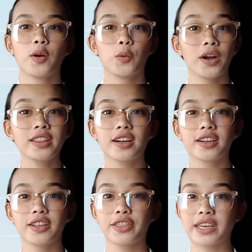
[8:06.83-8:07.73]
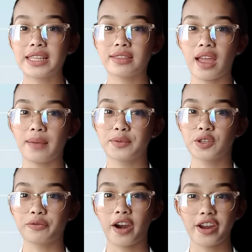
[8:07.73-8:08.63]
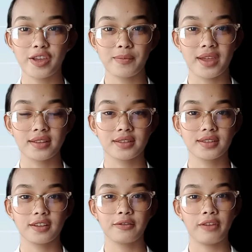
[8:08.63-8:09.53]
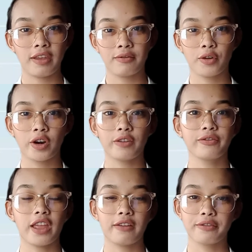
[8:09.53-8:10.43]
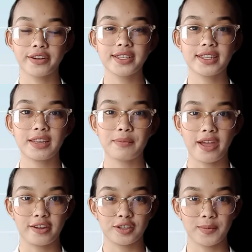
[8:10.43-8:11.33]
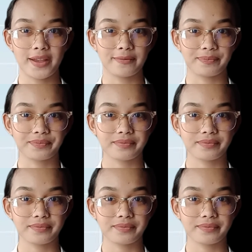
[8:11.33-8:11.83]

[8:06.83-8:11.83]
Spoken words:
What are the 3 types of arguments in favor of diversity management?